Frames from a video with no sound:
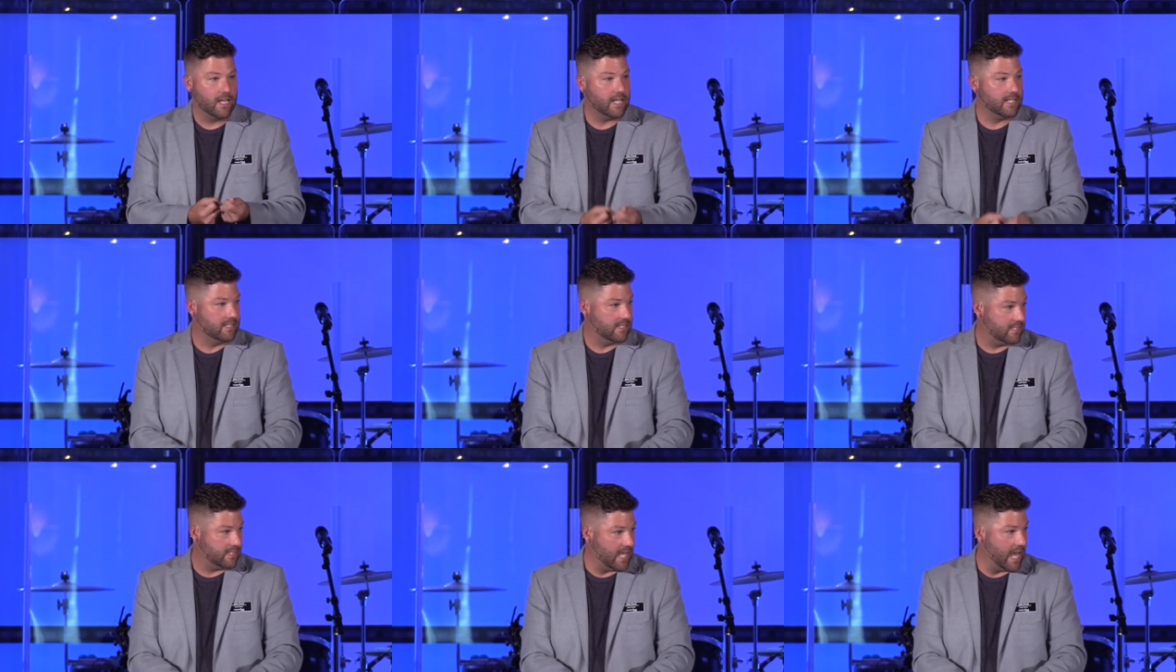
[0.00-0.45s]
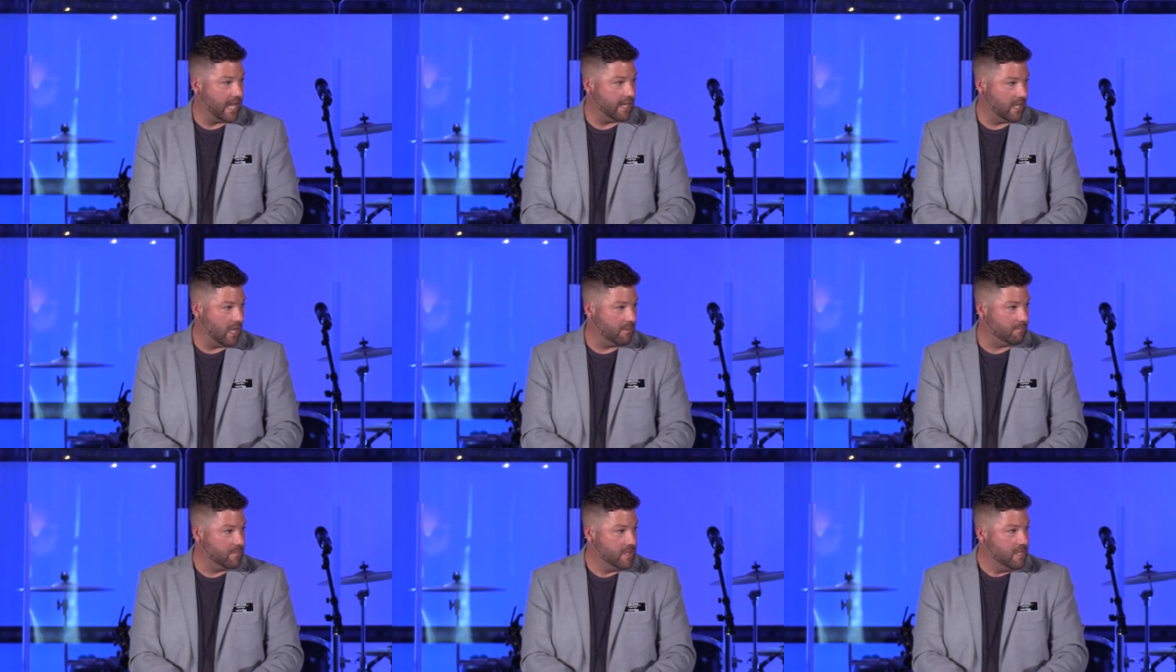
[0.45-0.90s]
and sat
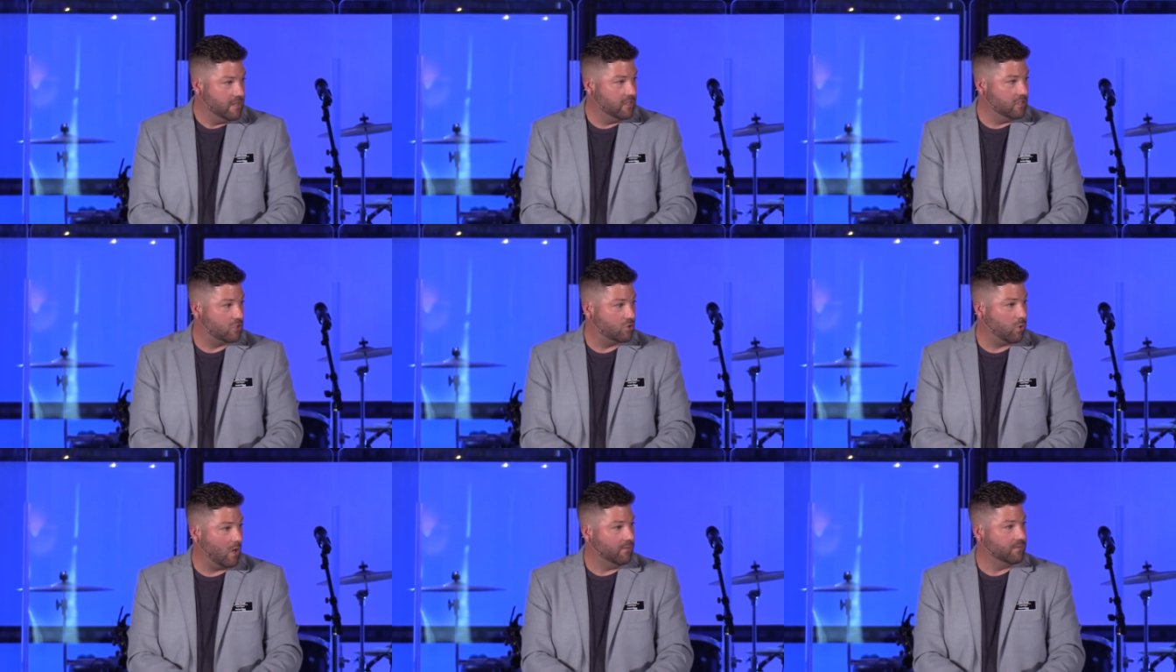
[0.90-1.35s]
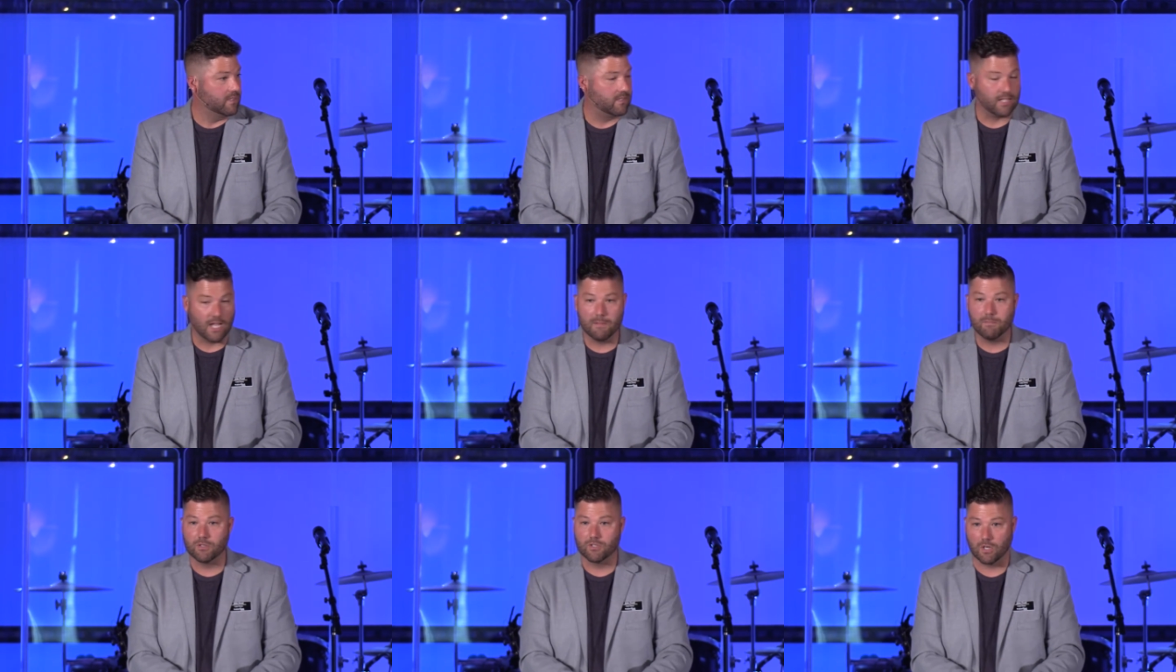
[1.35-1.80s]
up. These 12
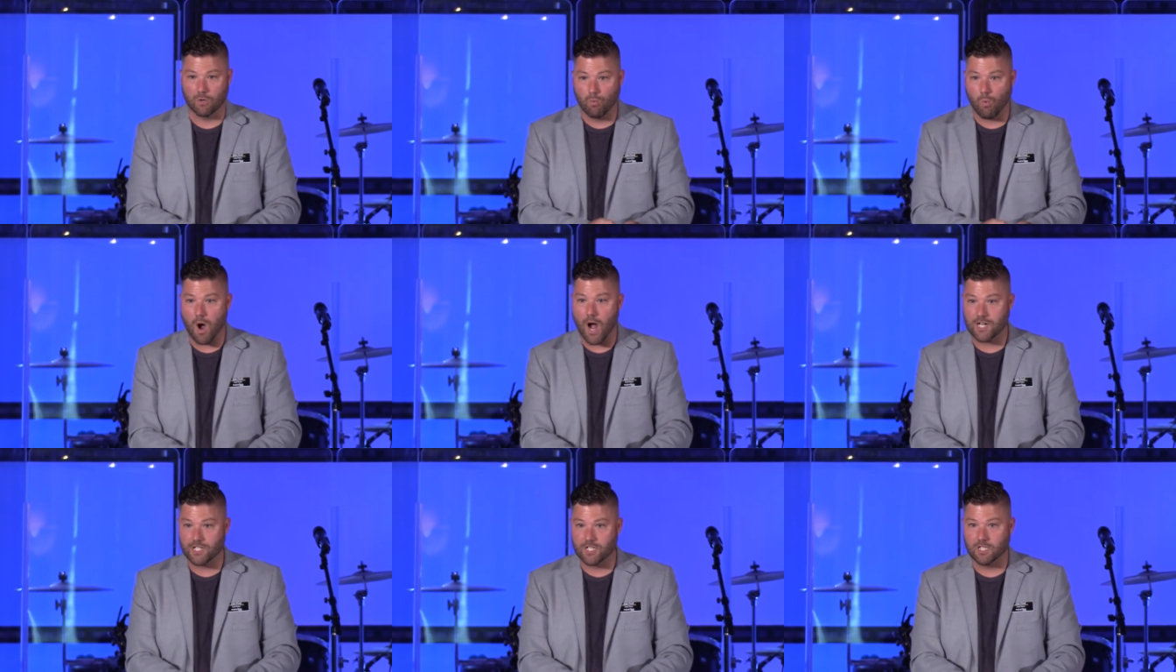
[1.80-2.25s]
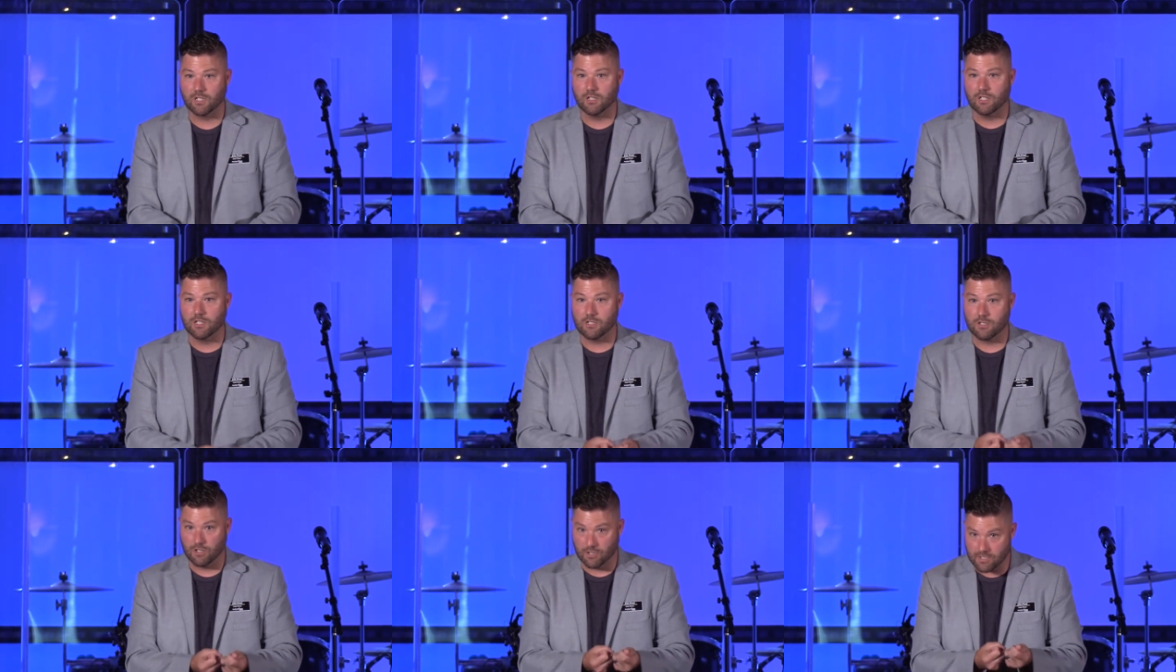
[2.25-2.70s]
disciples are watching
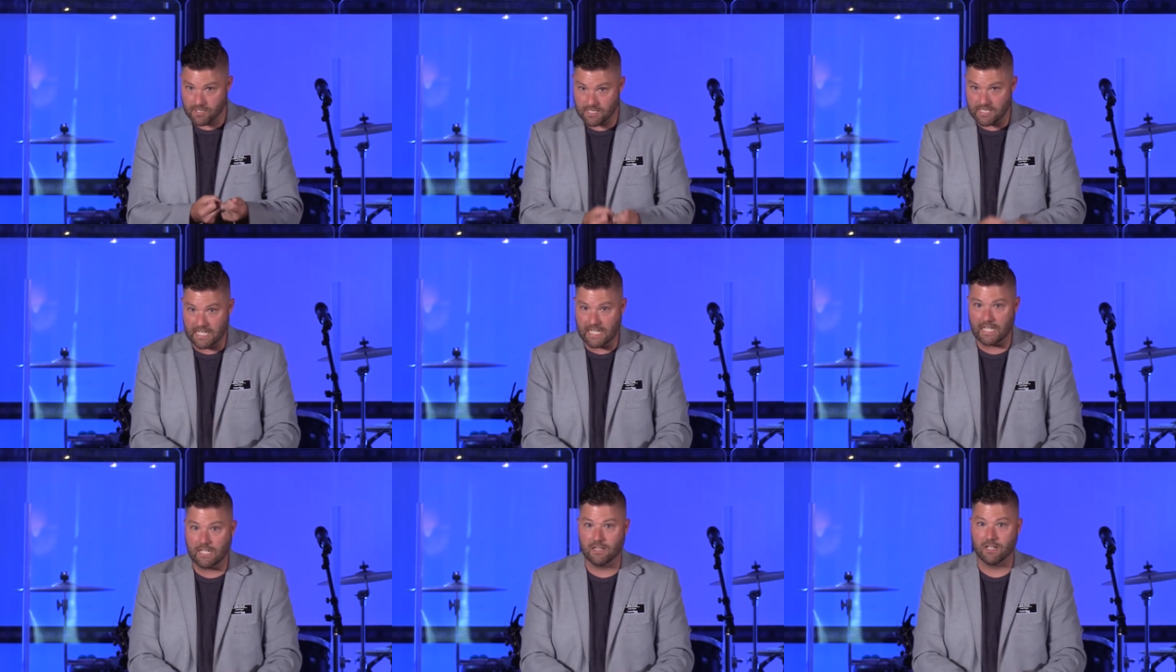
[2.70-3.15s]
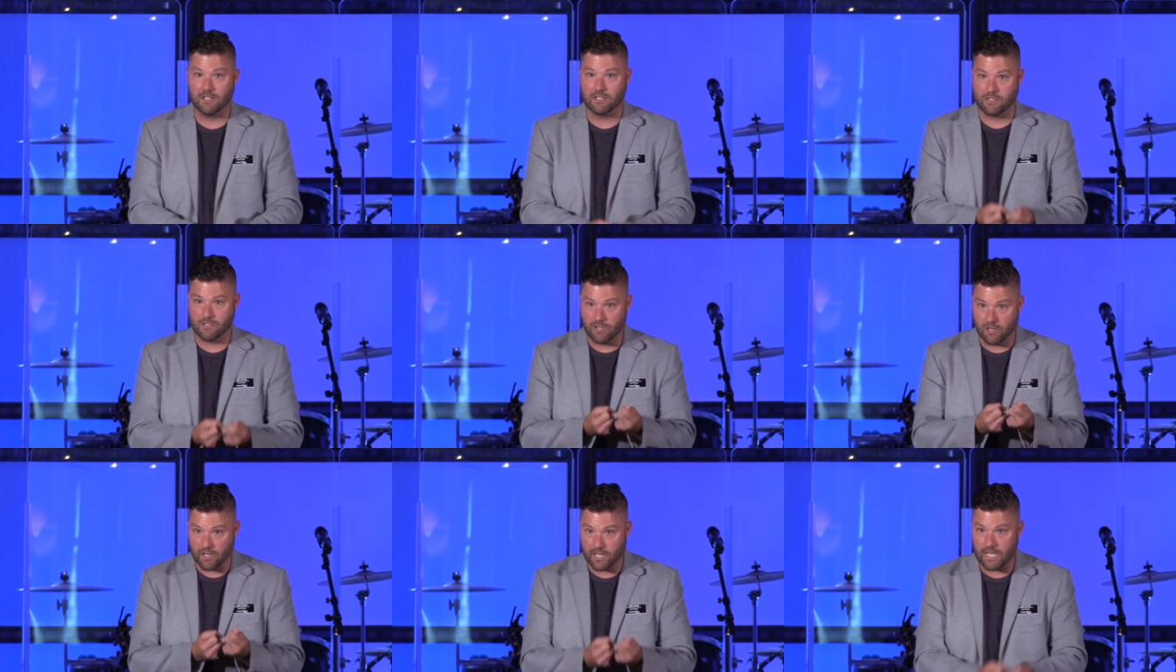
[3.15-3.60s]
this. They're seeing this.
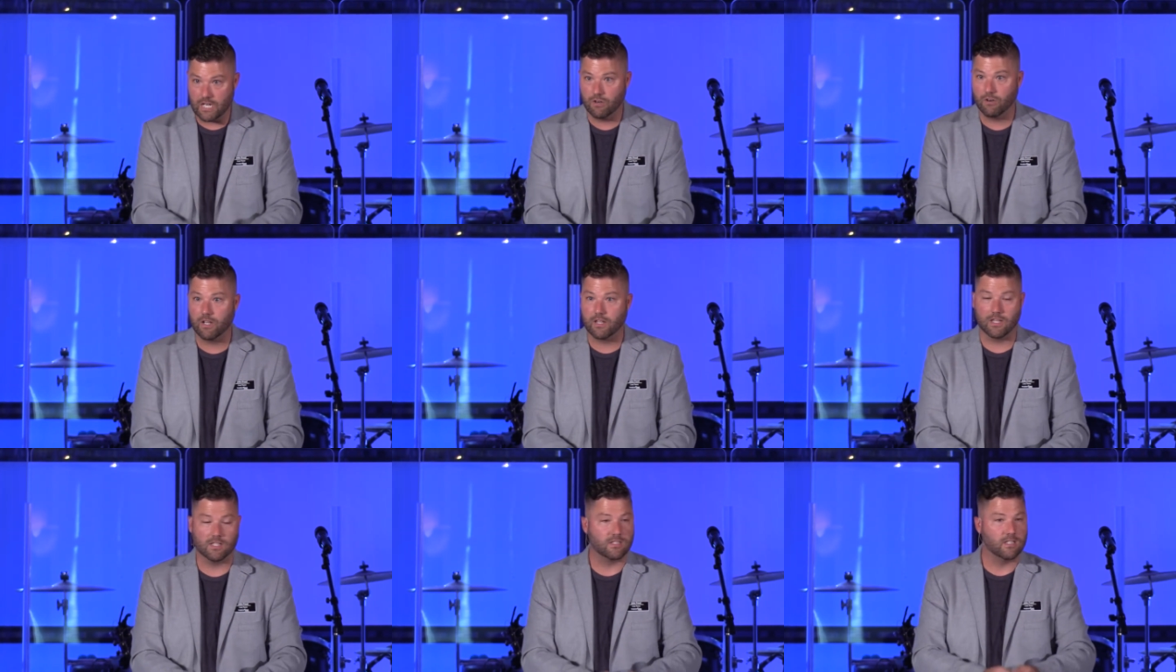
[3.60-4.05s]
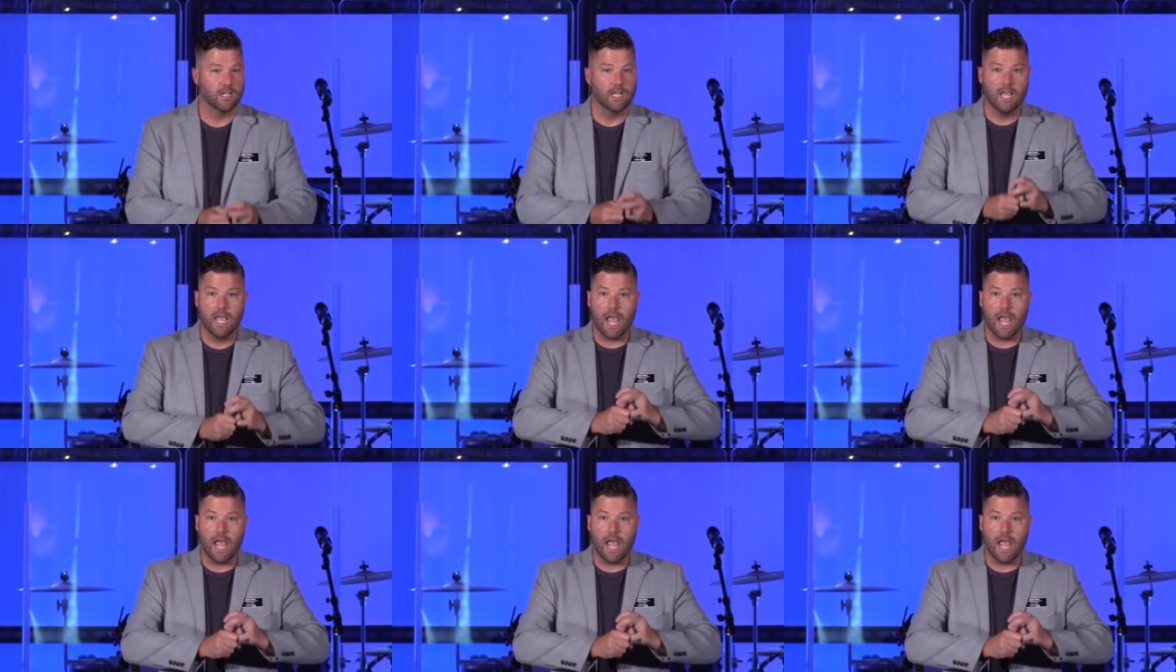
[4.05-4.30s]
They're hearing this.